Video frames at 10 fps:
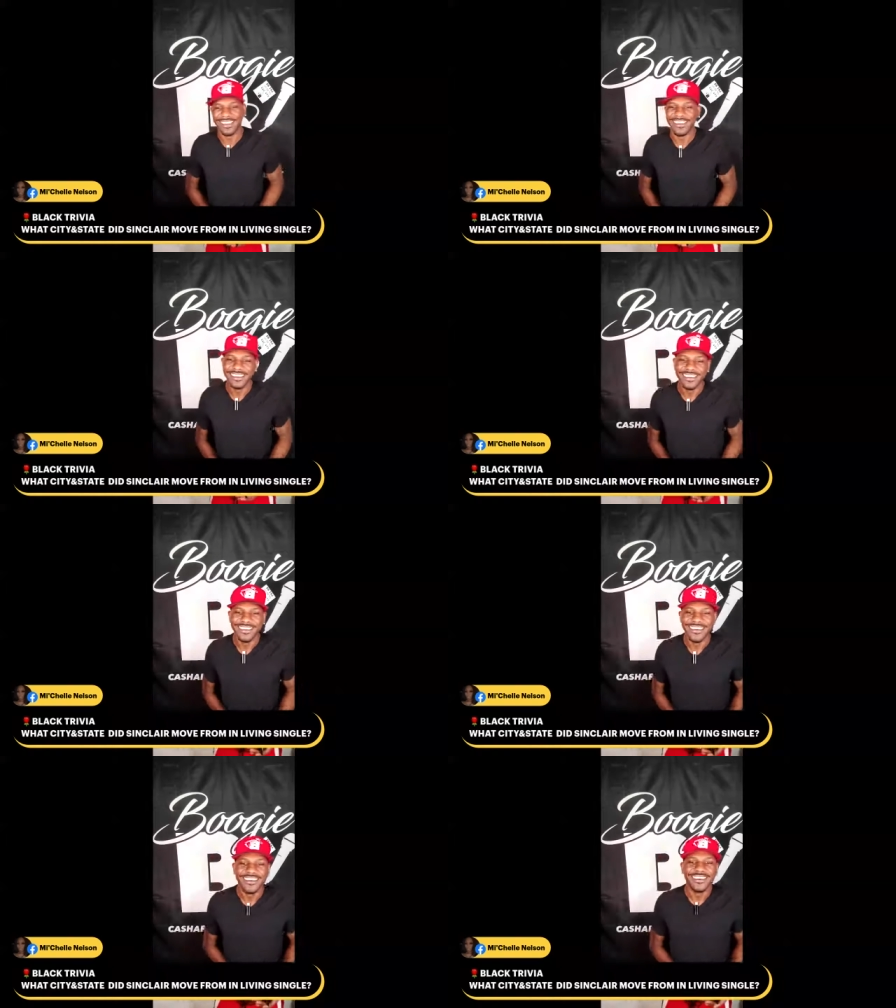
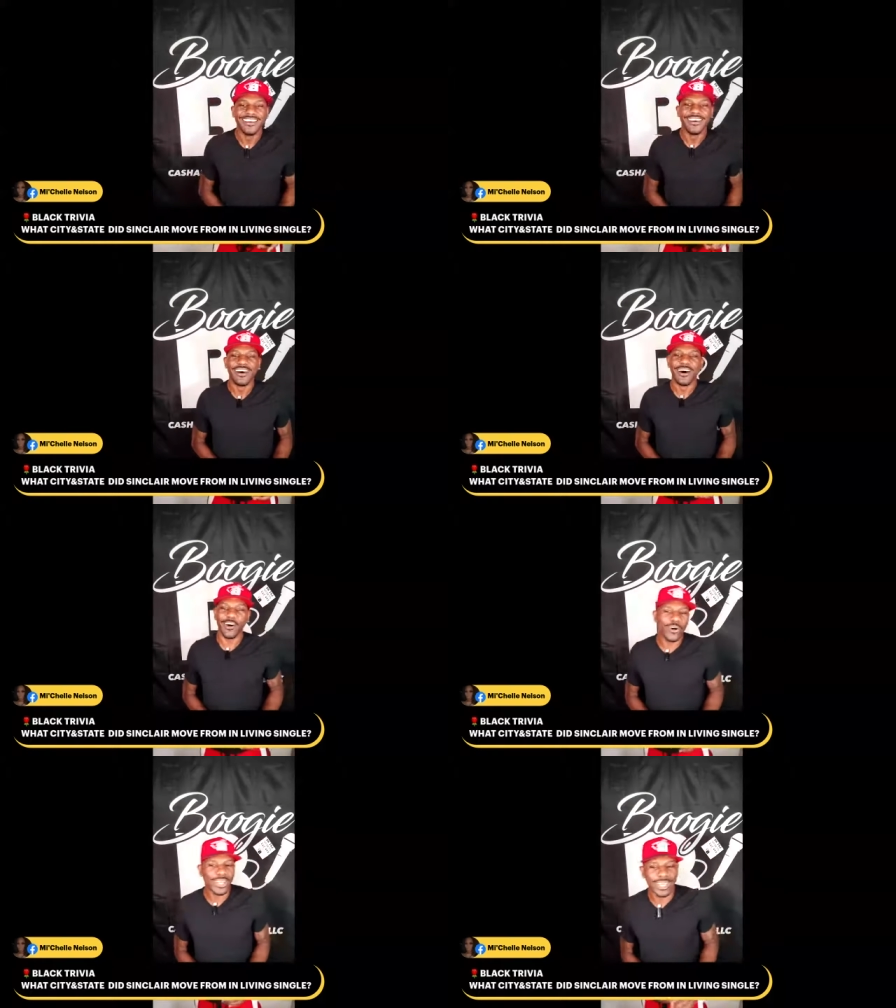
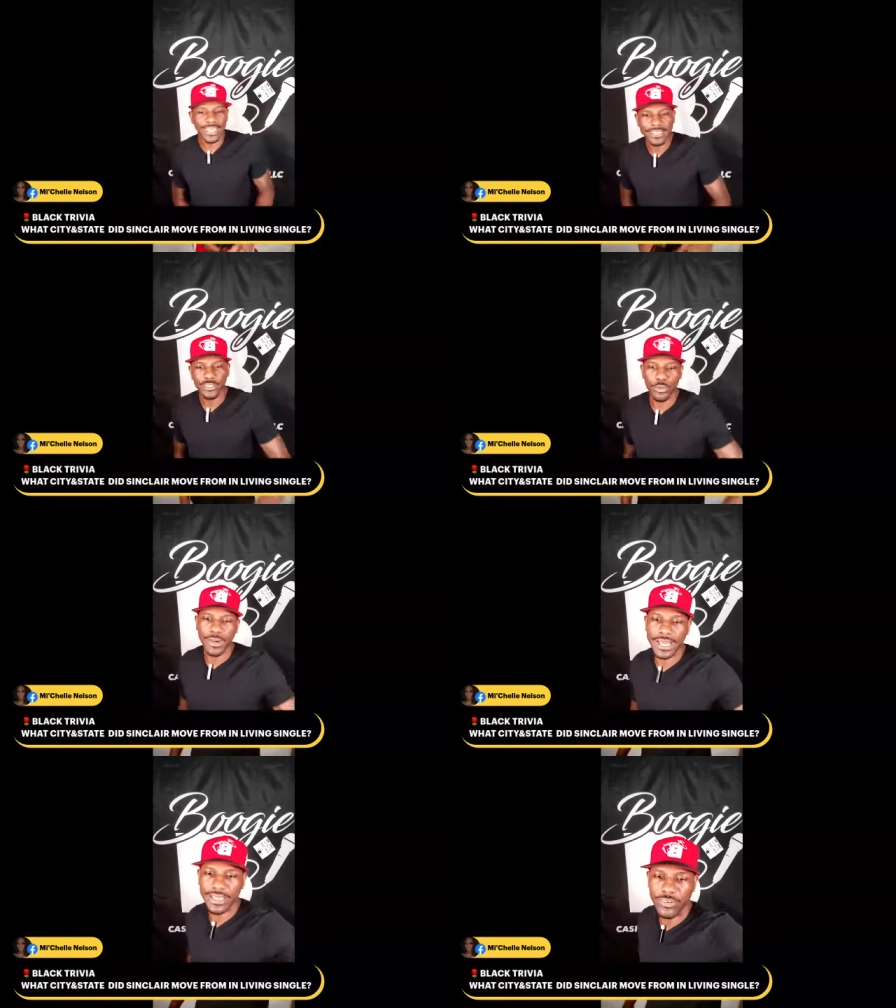okay,
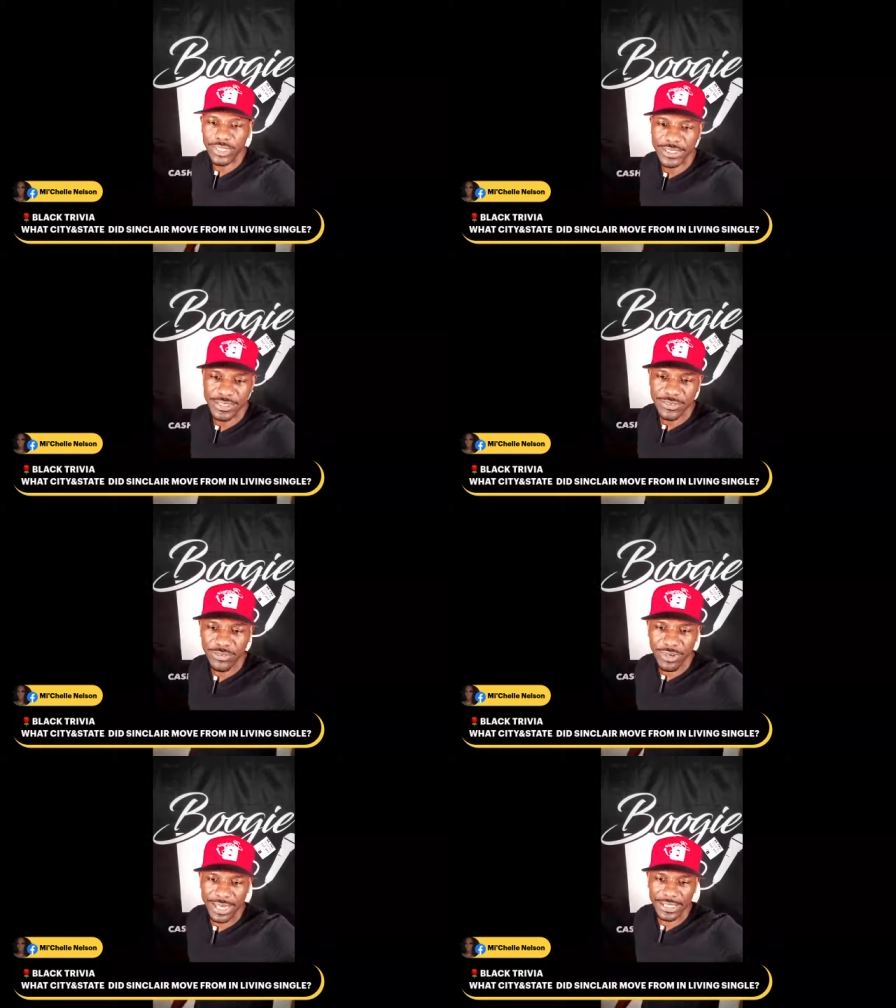nobody gonna get this
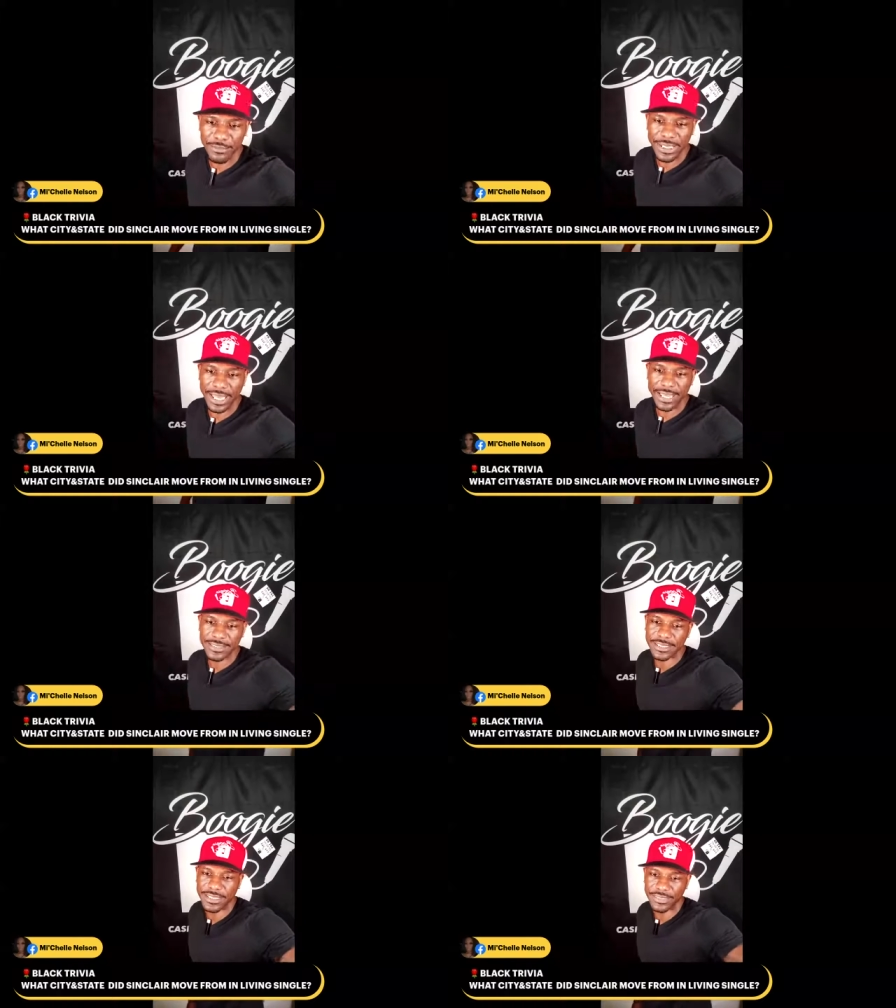one right. Let me
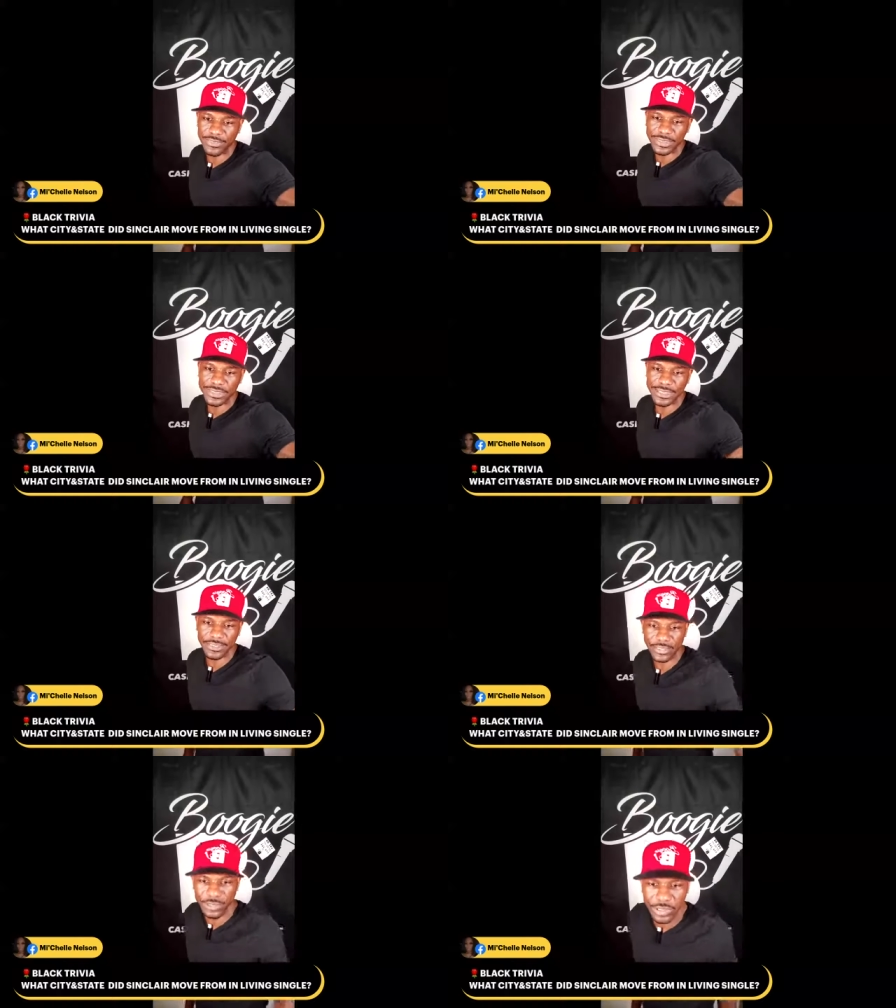ask another one
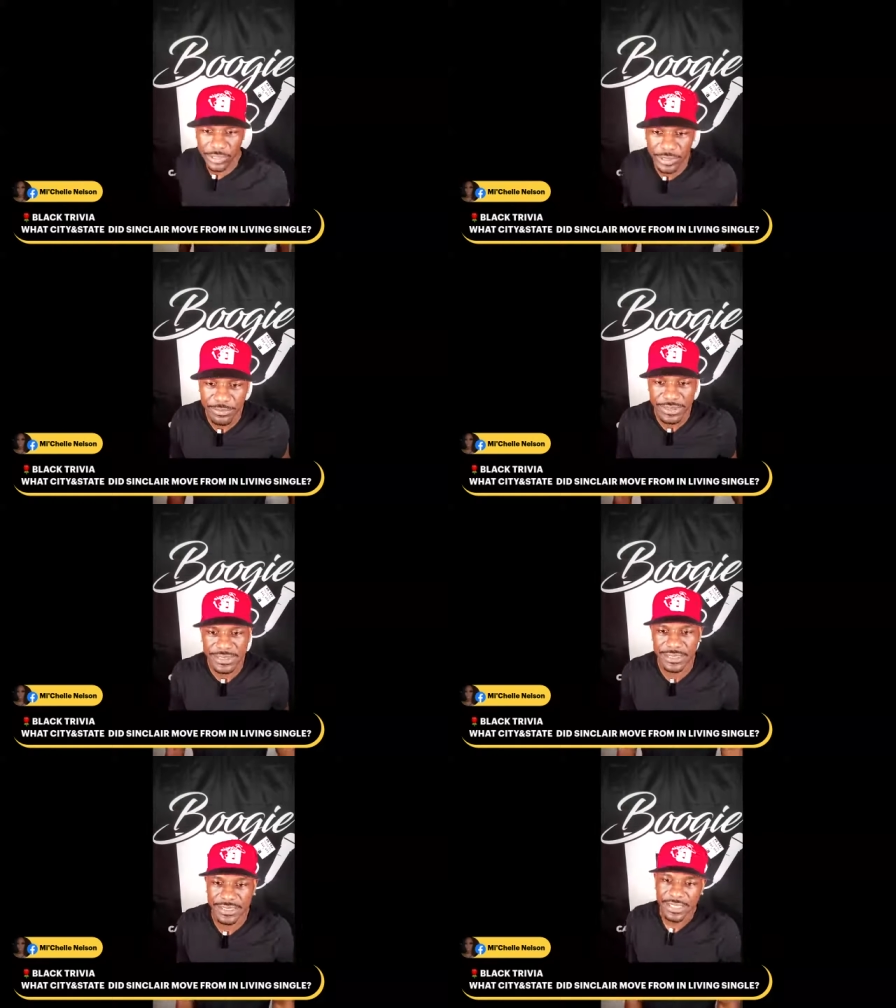then. Hold on, let me
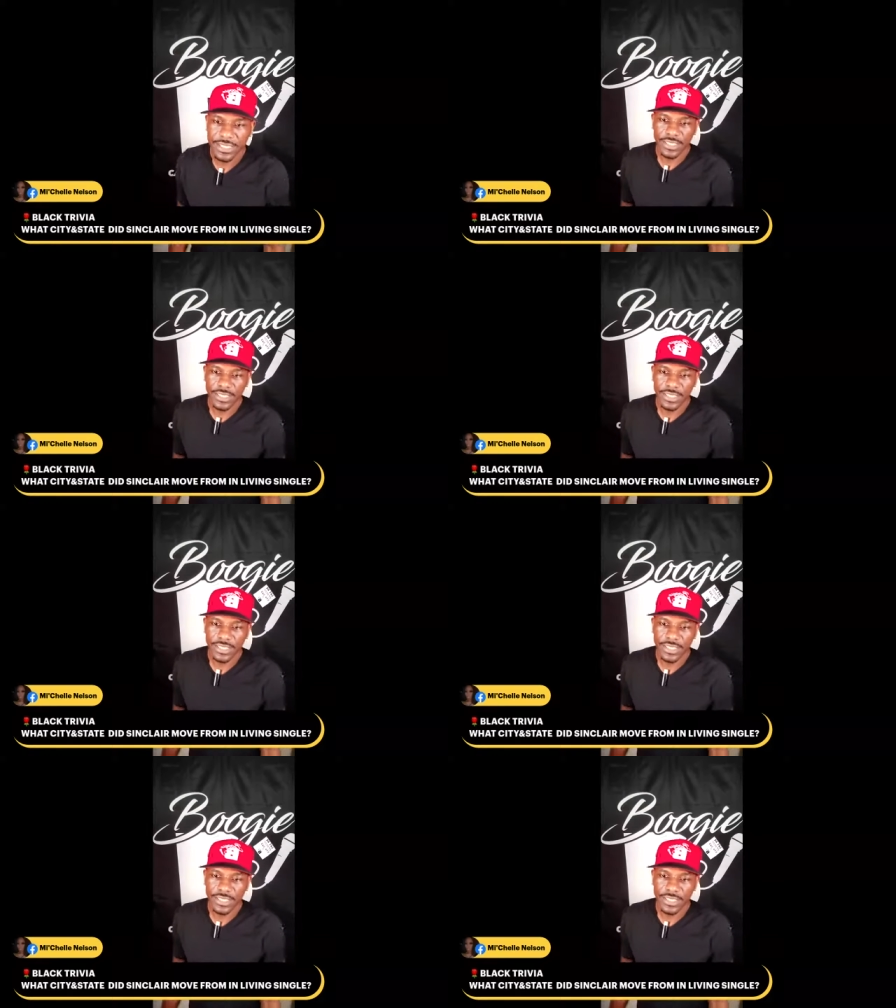see.